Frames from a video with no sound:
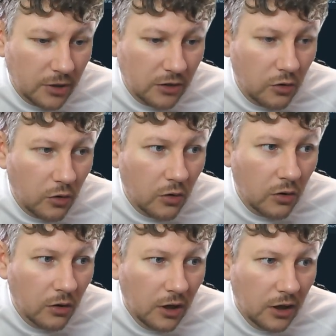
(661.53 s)

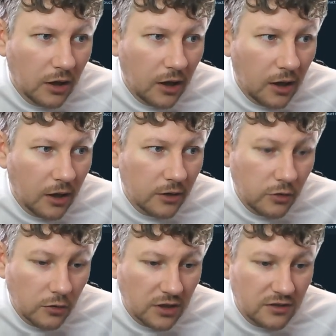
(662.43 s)
core
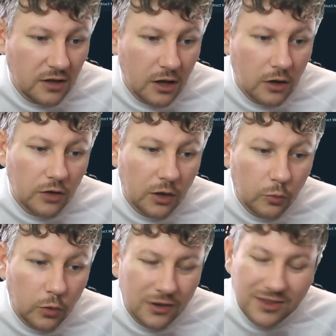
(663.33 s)
units. Now
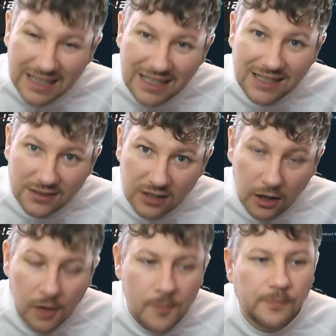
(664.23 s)
what these
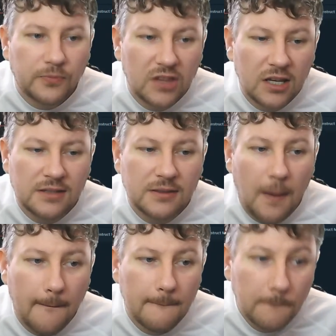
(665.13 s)
are, this
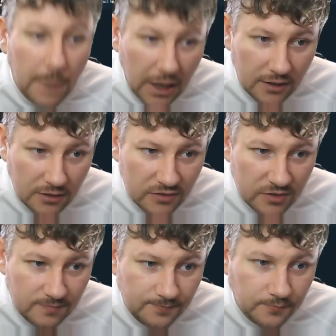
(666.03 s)
means
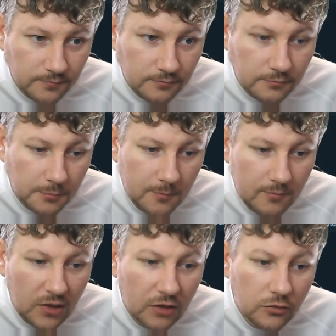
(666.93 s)

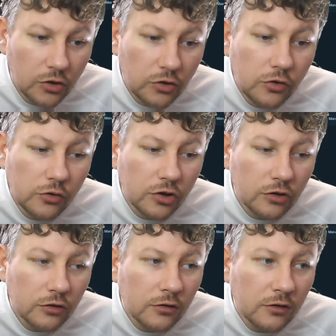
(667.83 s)
that you
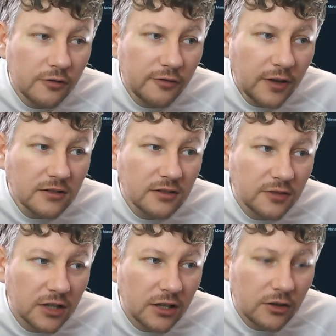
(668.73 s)
can
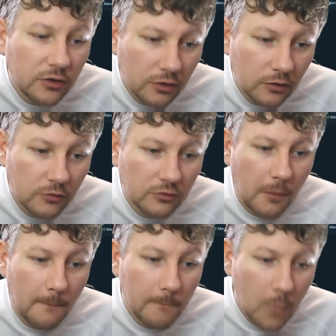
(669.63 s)
effectively use
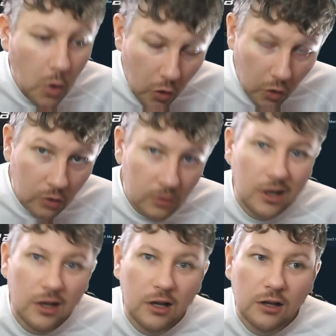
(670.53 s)
more
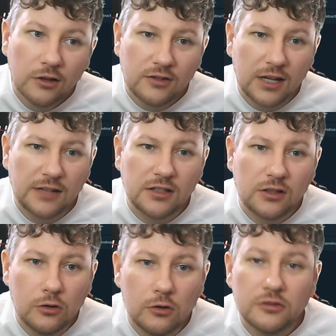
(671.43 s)
static
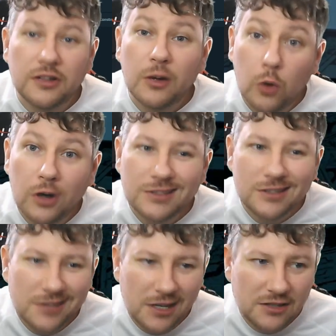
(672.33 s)
cores. Now what is a
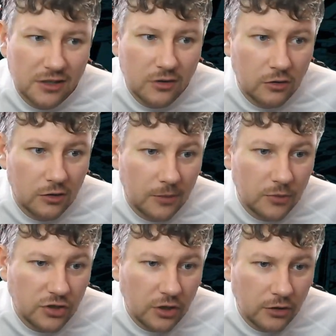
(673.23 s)
static core? Let me
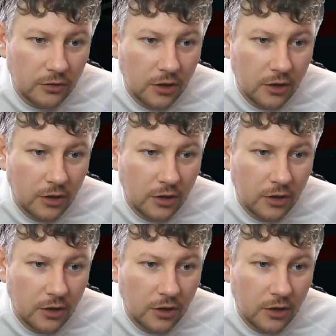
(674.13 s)
show you.